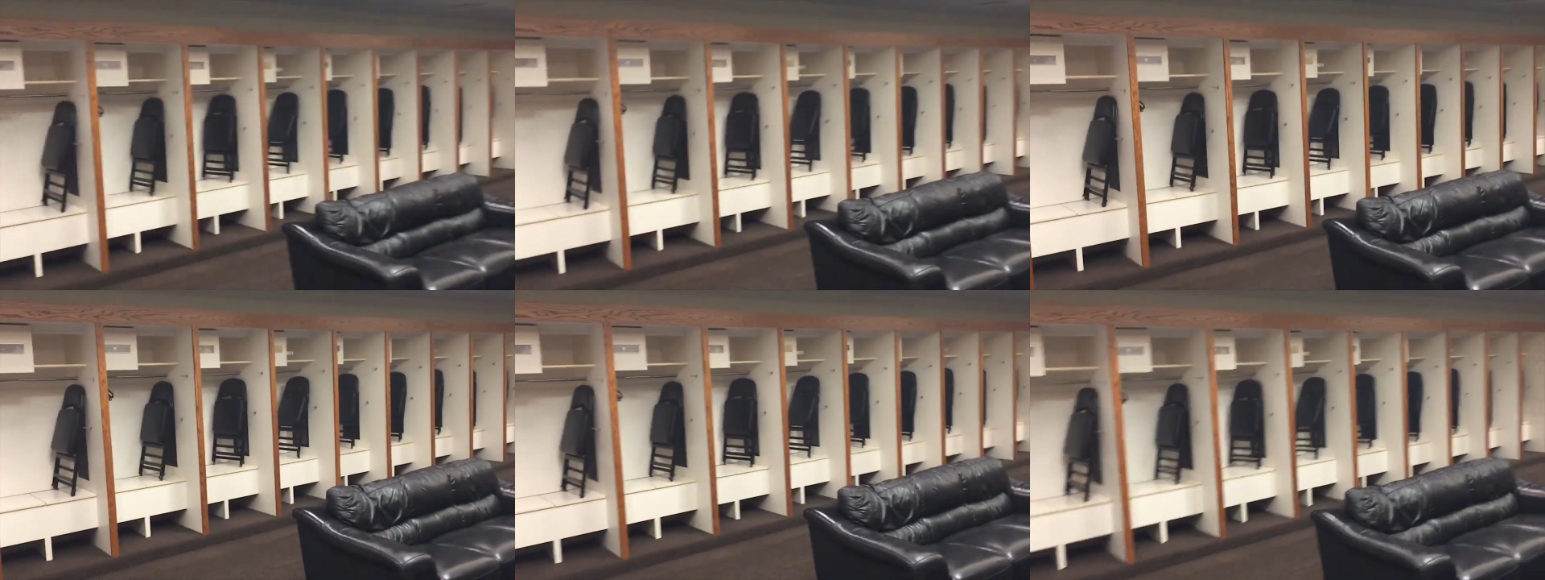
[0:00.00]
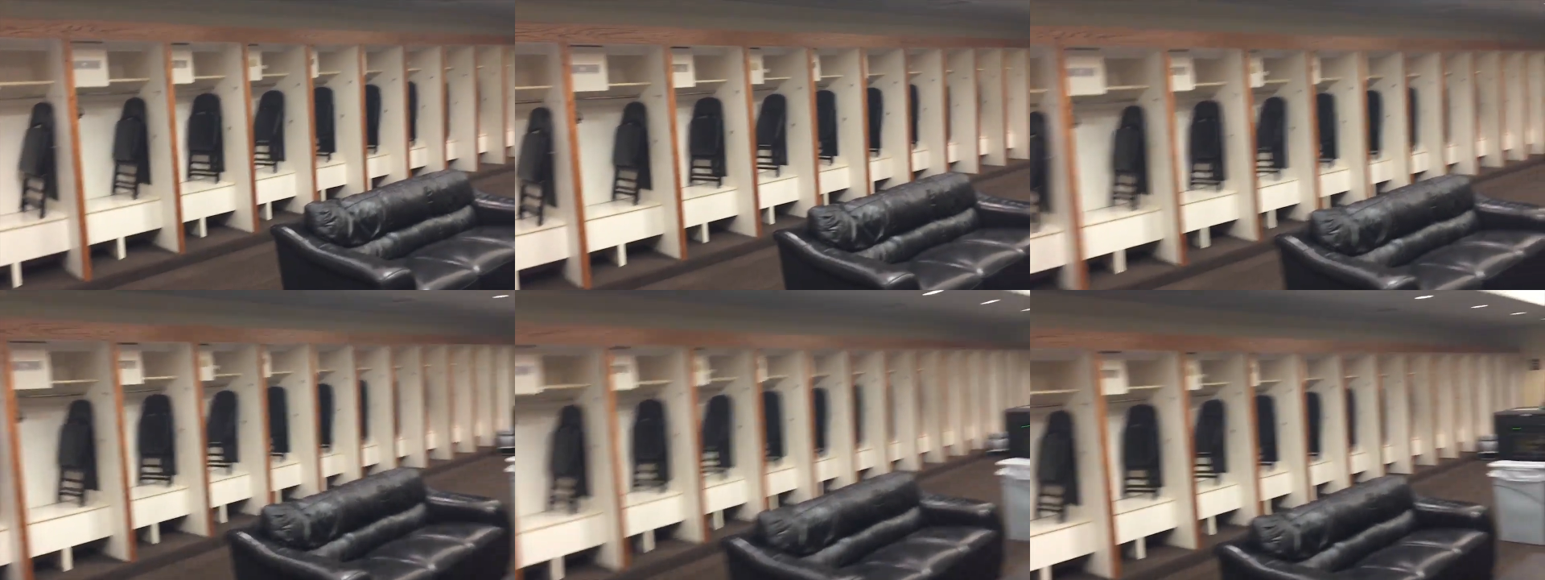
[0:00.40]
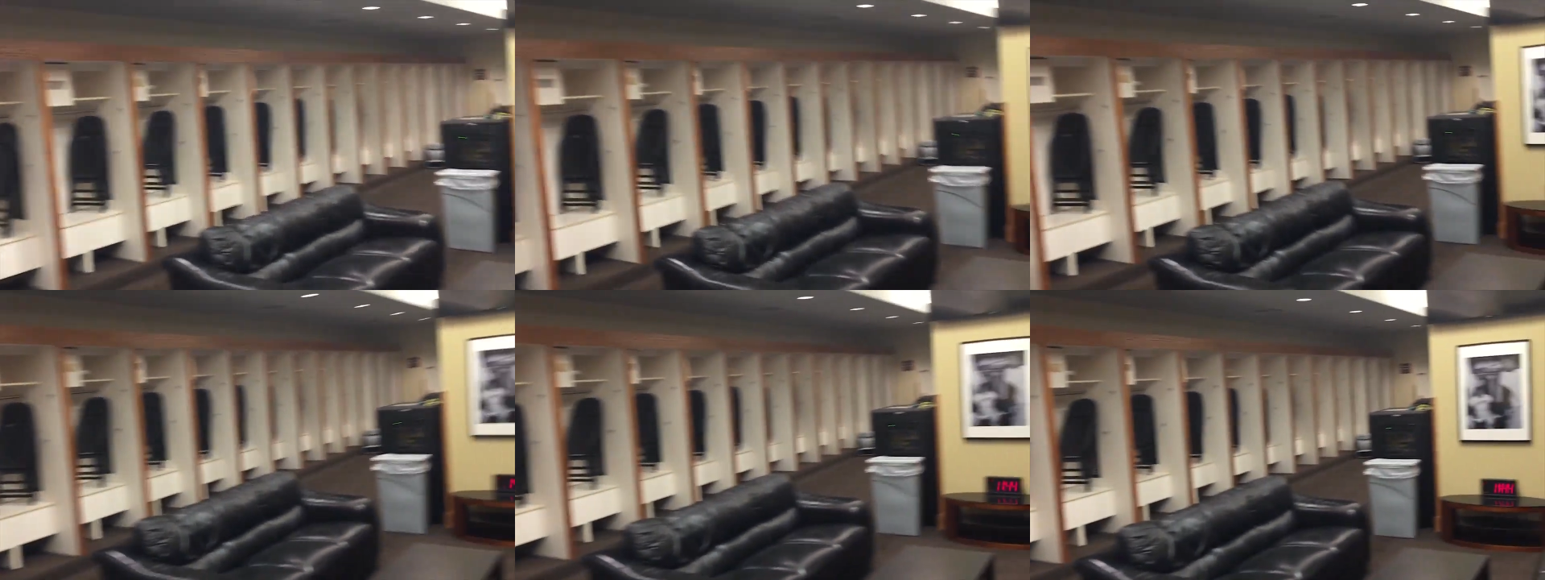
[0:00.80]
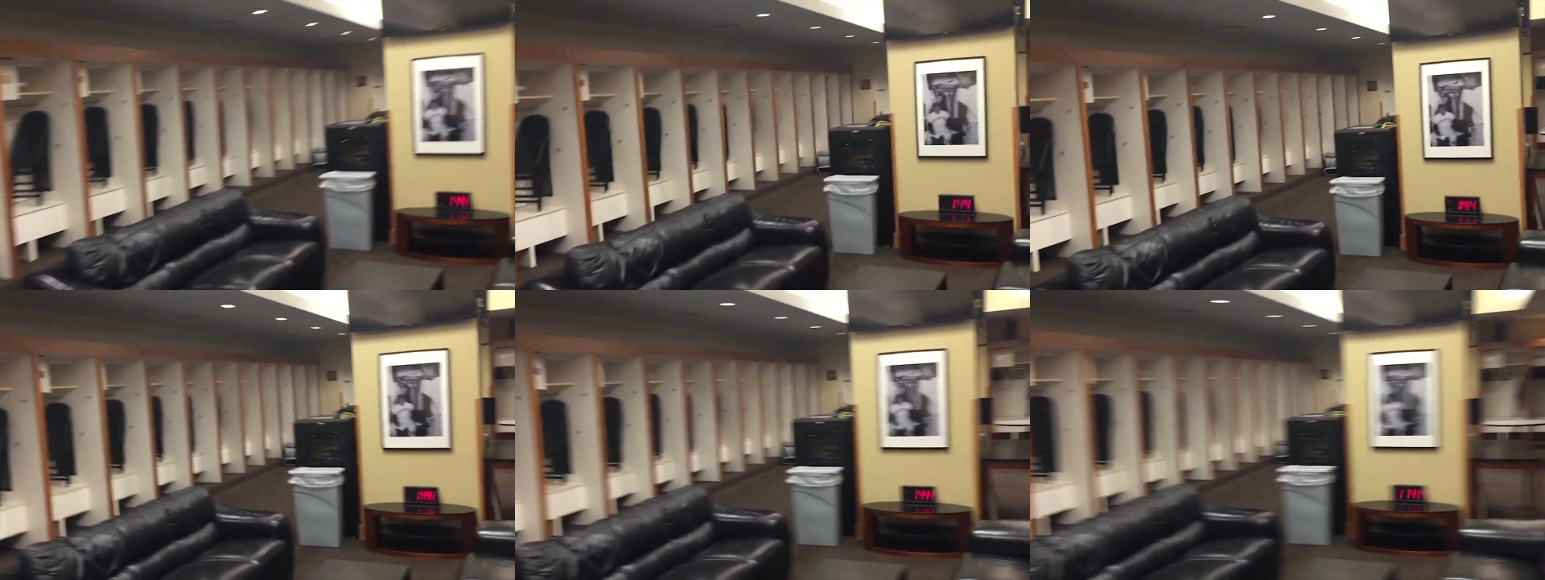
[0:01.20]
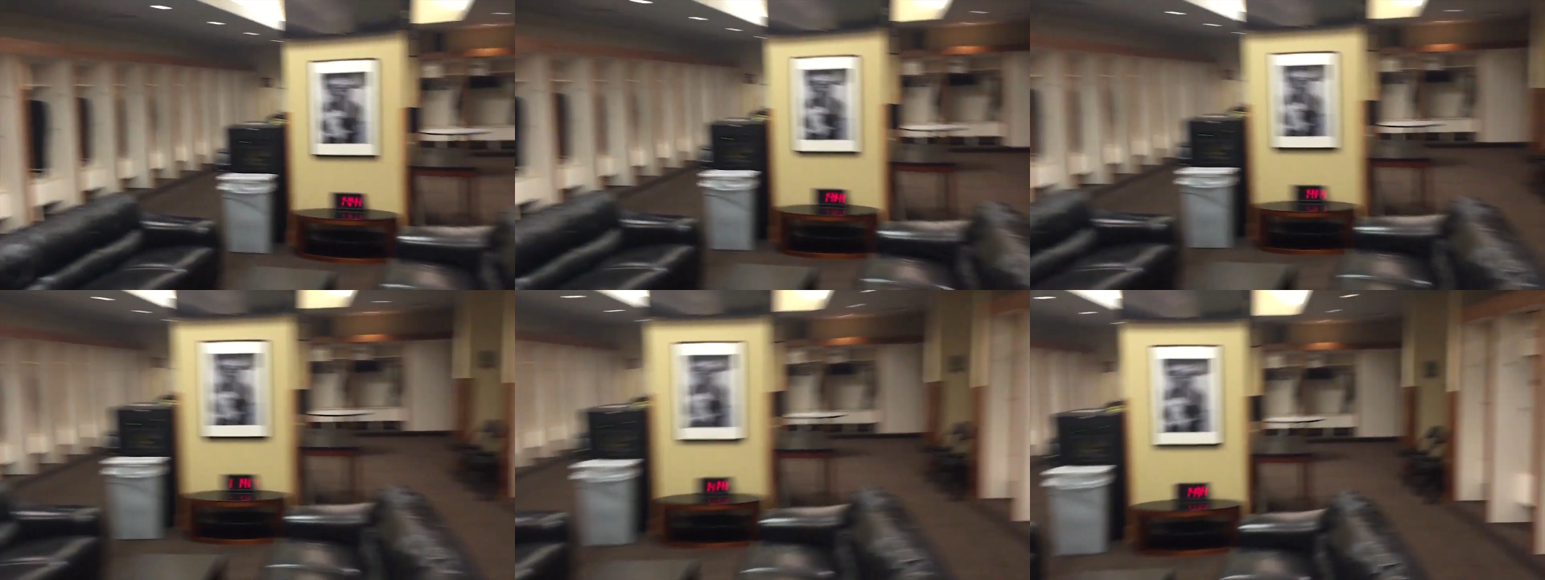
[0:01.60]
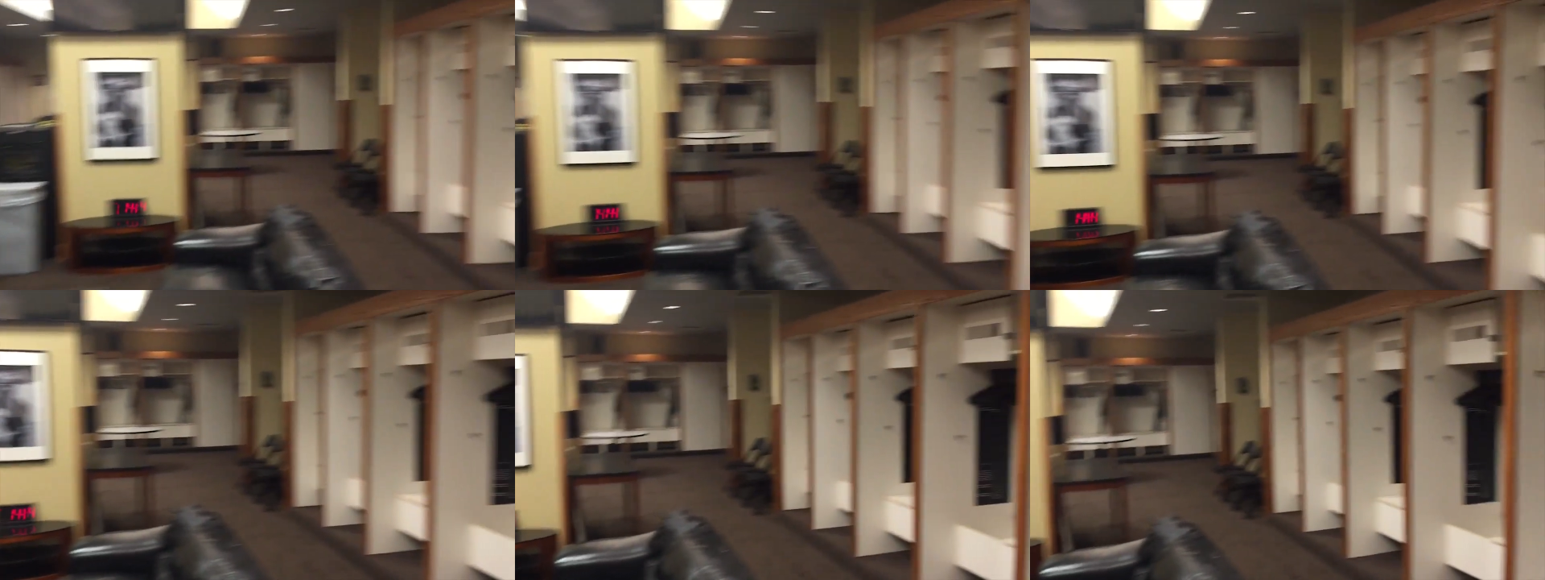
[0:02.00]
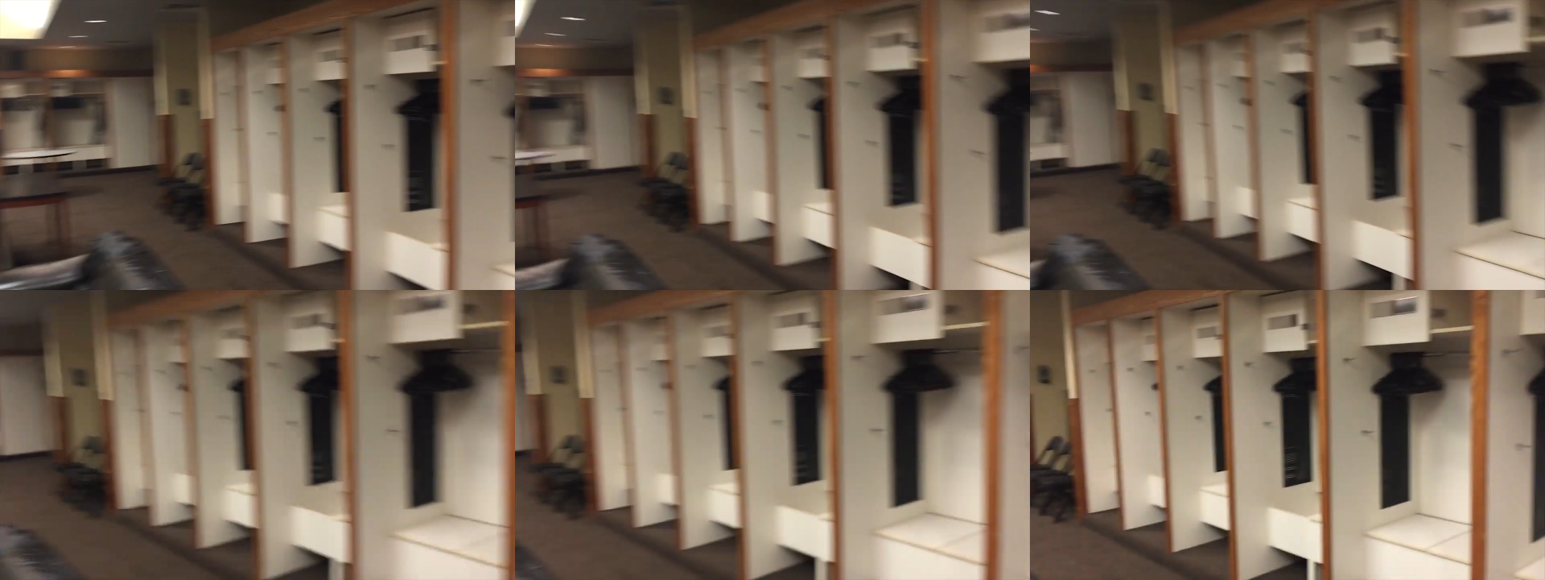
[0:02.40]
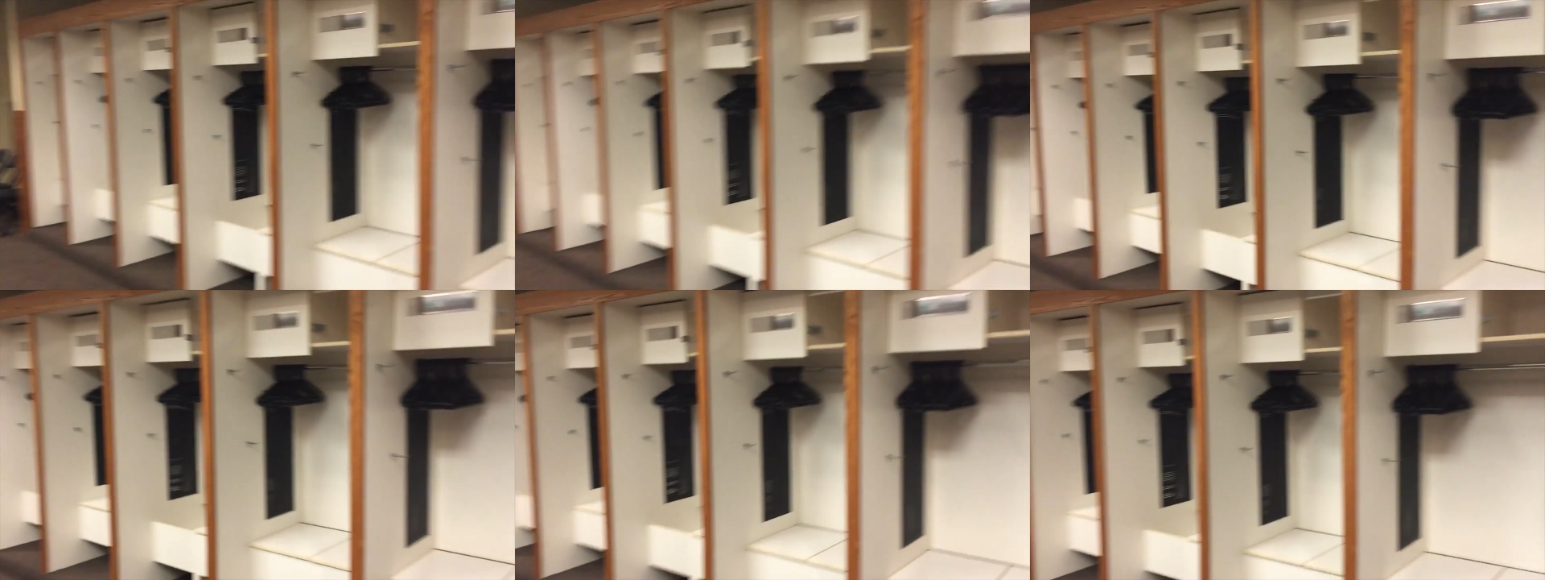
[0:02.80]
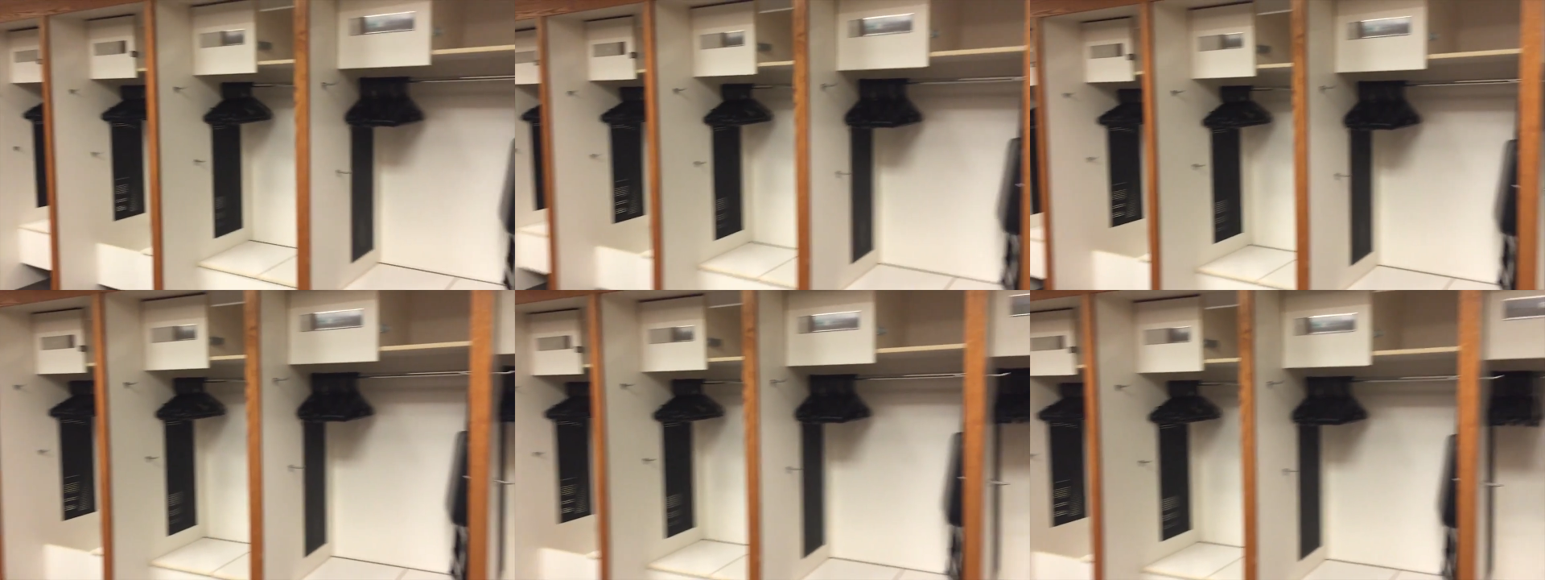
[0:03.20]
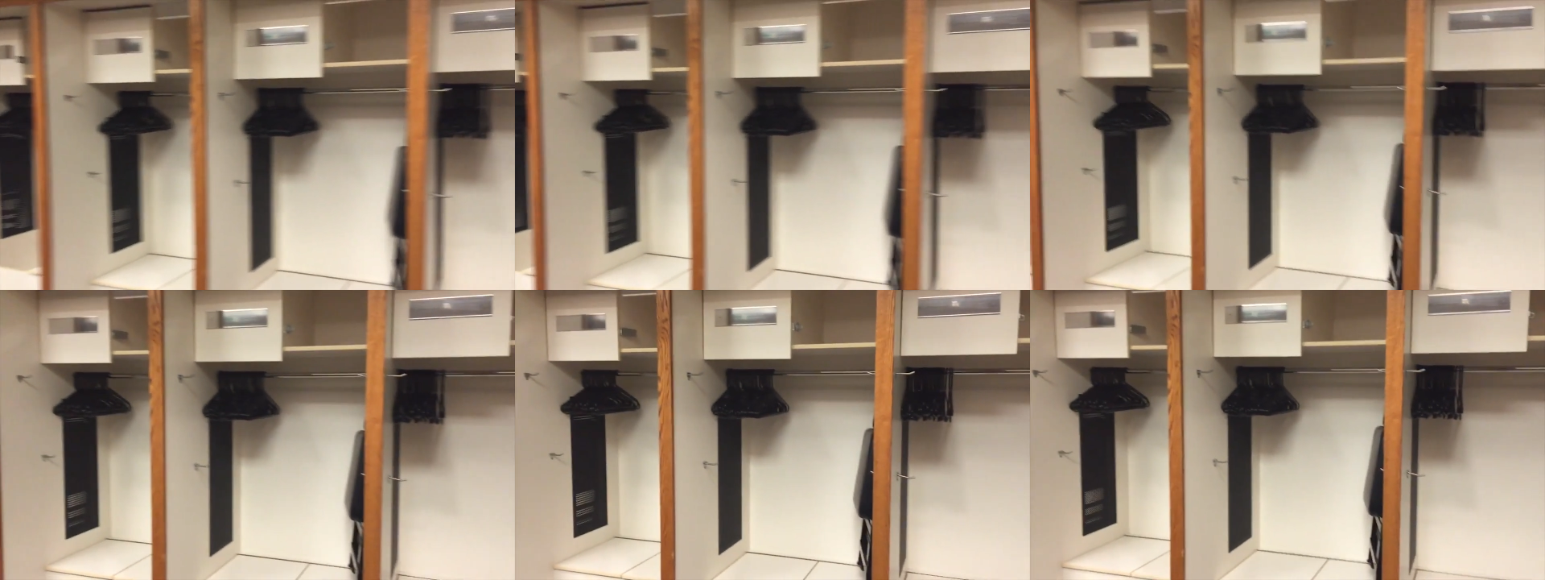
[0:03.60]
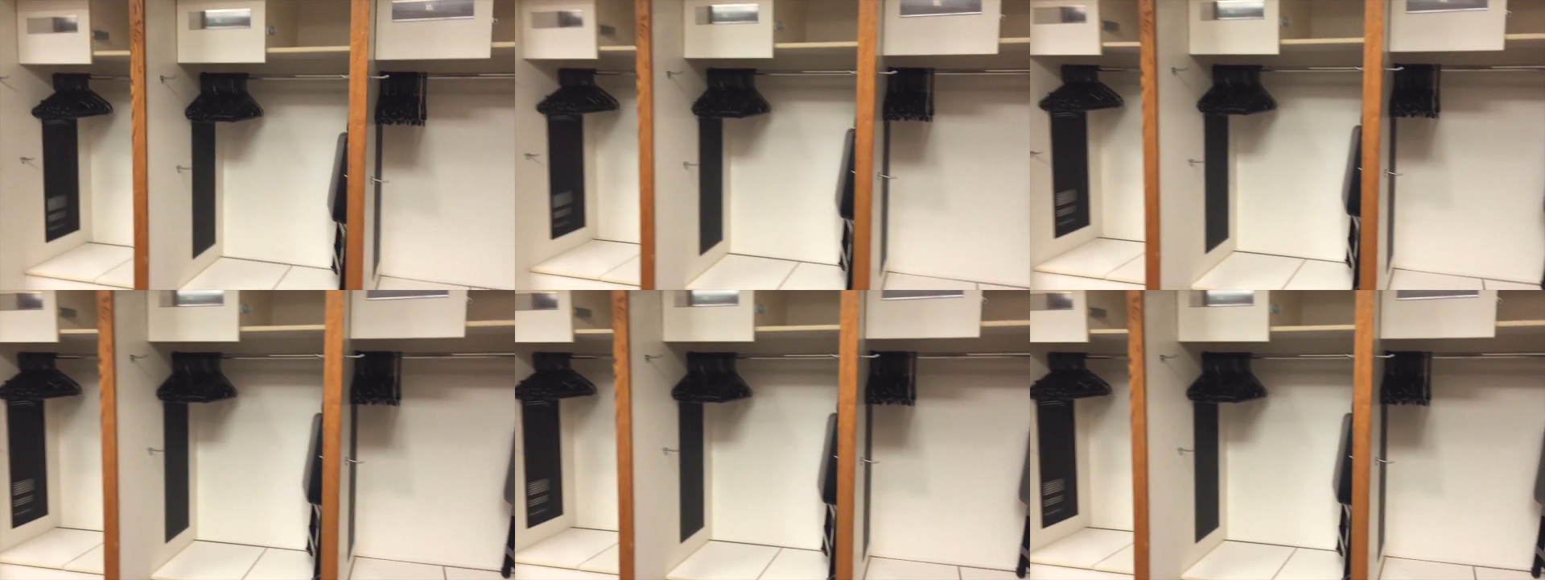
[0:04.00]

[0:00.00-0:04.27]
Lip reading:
Nobody's mouth can be seen.